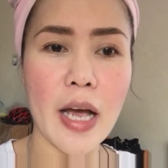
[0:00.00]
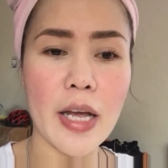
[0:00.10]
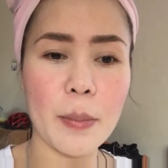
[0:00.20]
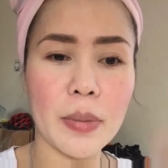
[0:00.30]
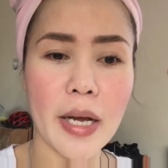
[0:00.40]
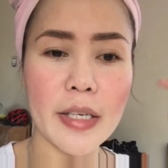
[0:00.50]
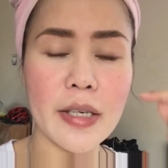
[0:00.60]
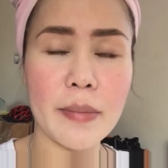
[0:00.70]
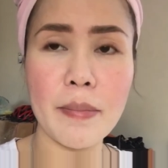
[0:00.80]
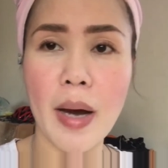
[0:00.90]
I
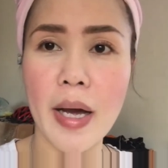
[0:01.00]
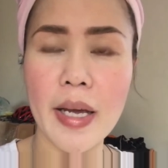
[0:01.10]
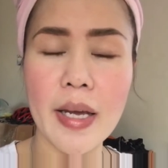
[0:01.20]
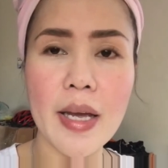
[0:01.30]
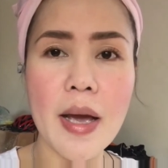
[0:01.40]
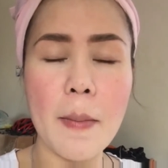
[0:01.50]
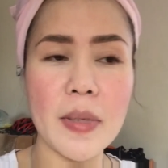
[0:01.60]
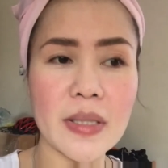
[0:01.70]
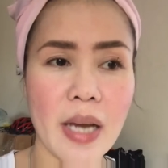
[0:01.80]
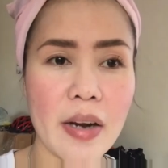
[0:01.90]
applied my
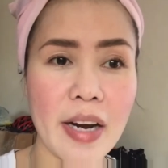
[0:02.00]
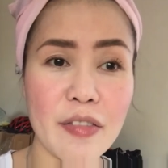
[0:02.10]
mascara.